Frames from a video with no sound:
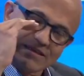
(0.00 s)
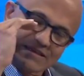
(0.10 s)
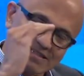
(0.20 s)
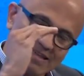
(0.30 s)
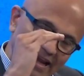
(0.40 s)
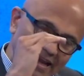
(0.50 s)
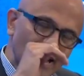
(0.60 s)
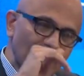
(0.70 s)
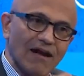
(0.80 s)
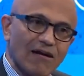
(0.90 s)
The
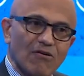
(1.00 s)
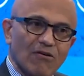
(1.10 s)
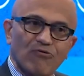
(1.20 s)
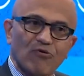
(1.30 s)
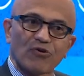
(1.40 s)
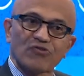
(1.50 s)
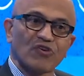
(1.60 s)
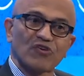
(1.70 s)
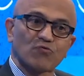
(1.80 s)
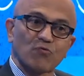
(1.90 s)
second layer, of course,
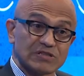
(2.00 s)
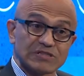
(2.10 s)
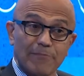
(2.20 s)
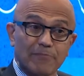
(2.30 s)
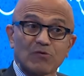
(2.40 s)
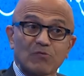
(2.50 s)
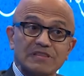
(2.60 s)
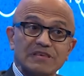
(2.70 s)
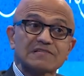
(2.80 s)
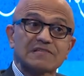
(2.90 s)
is what's happening
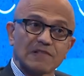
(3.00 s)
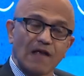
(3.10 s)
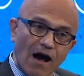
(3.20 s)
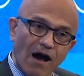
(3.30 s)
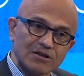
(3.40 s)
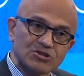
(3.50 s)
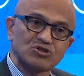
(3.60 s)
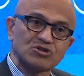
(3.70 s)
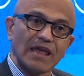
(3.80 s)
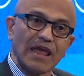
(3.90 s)
with these
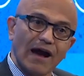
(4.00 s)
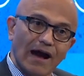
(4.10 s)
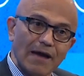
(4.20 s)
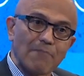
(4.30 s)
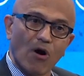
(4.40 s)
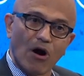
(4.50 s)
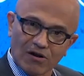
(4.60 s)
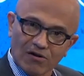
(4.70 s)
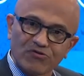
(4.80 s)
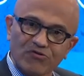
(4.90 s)
large A I
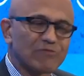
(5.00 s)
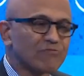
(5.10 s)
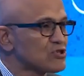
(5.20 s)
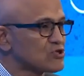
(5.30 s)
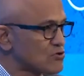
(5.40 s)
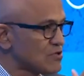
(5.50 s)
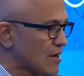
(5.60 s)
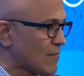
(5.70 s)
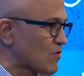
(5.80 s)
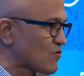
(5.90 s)
models, right? We used to
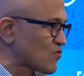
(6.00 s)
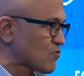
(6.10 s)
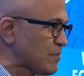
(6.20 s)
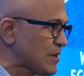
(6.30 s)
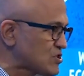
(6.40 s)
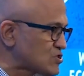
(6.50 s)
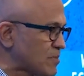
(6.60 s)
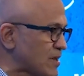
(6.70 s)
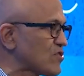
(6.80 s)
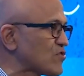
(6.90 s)
think about
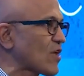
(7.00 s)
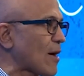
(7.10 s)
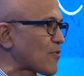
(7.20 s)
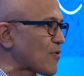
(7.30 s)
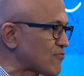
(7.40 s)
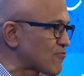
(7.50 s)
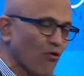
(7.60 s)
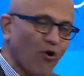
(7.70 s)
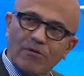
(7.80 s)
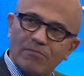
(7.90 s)
speech being separate
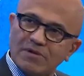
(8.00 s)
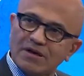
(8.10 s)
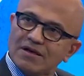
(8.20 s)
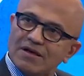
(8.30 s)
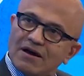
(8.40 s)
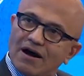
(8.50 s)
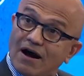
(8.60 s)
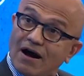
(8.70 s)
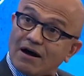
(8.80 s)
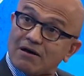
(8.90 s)
from
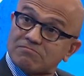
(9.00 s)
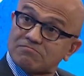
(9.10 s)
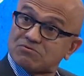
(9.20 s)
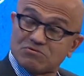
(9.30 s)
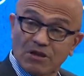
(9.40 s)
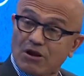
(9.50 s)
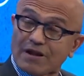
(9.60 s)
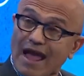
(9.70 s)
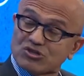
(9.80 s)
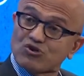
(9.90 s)
uh, you know,
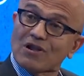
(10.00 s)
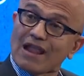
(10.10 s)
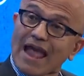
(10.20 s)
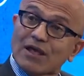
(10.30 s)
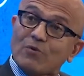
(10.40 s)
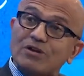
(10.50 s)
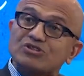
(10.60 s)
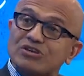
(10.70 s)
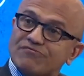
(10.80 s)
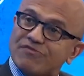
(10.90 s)
natural
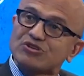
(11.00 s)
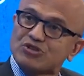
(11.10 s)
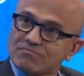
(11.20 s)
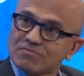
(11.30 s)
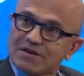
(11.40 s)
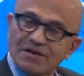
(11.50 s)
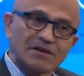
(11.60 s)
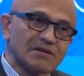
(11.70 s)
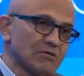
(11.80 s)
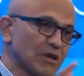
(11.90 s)
language and vision. Mm-hmm.
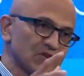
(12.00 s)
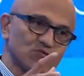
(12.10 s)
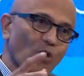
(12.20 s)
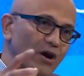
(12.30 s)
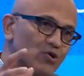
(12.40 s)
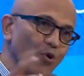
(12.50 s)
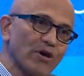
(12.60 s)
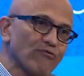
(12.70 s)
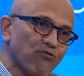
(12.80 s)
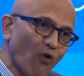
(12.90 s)
Guess what?
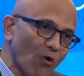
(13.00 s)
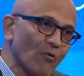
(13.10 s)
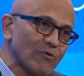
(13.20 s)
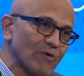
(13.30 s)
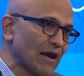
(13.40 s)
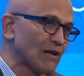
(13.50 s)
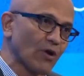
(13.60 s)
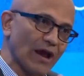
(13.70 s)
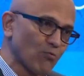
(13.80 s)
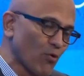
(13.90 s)
Going forward, when I
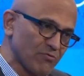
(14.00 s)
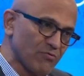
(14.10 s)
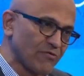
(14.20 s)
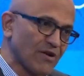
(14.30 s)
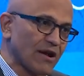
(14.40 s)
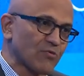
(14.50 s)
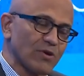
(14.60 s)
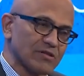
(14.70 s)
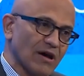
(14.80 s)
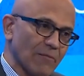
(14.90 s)
look at what we've done
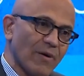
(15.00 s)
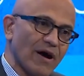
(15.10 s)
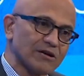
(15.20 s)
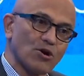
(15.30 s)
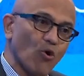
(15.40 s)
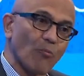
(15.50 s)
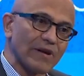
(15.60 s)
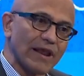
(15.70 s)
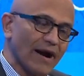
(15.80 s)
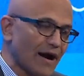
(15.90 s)
with our partner
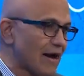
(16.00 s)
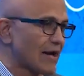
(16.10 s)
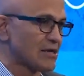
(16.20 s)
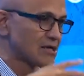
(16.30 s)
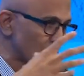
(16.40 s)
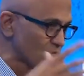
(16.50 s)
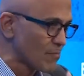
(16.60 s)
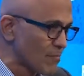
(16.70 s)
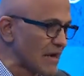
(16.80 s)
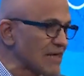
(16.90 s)
OpenAI in terms
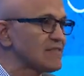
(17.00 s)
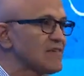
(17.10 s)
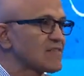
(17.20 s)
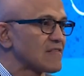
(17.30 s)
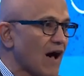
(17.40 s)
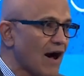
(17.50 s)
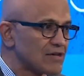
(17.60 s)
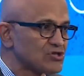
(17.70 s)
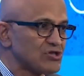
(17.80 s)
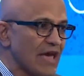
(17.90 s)
of building these
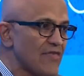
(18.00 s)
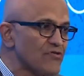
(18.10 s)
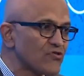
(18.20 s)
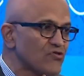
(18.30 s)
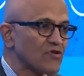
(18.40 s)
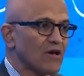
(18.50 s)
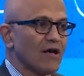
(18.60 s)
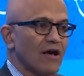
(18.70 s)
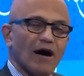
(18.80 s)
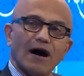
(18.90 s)
large, dense,
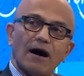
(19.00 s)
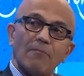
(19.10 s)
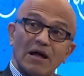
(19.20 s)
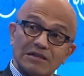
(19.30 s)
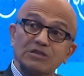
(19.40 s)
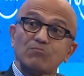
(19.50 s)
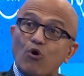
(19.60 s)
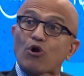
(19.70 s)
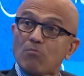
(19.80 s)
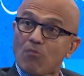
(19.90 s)
uh,
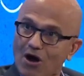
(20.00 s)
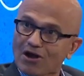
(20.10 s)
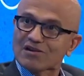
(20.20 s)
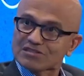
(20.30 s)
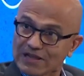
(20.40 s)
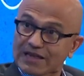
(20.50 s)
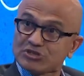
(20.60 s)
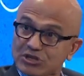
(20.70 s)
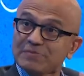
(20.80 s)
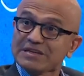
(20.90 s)
multimodal models like
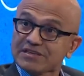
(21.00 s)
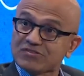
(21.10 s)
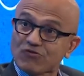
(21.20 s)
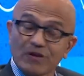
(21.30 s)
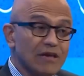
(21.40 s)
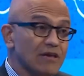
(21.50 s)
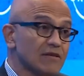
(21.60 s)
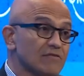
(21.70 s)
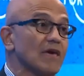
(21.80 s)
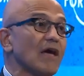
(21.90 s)
G P T
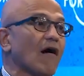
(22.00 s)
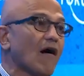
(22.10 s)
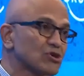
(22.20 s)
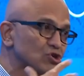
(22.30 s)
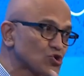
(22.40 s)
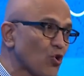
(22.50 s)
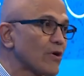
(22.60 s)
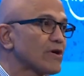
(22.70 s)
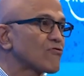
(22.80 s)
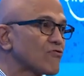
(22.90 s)
three, they are
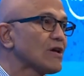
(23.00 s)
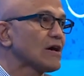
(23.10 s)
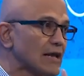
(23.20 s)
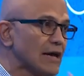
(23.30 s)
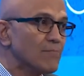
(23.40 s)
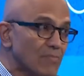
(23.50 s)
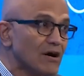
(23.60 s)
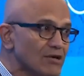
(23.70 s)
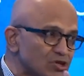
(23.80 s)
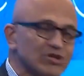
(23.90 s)
showing real
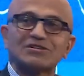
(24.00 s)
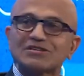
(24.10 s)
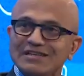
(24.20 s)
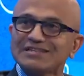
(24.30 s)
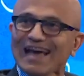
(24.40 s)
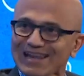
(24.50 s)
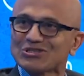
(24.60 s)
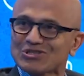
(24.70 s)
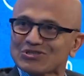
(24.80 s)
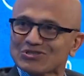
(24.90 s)
emergent
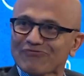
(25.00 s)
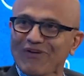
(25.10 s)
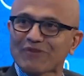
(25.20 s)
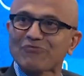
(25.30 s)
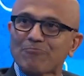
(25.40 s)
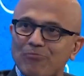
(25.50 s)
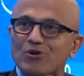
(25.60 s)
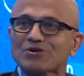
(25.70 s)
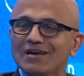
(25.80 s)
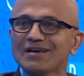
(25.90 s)
intelligence. In fact, we
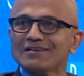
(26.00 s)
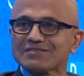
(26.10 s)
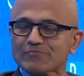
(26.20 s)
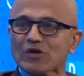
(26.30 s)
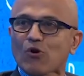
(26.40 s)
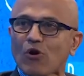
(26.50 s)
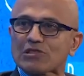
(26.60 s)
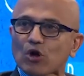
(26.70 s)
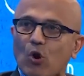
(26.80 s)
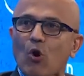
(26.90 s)
put something called
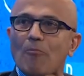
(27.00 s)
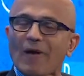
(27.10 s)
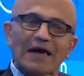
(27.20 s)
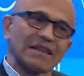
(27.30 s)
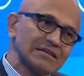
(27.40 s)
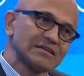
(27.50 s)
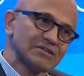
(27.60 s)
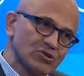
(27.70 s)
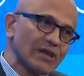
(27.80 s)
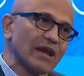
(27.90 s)
the co-pilot
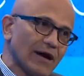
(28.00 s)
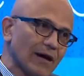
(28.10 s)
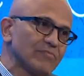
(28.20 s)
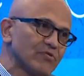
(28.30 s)
into GitHub.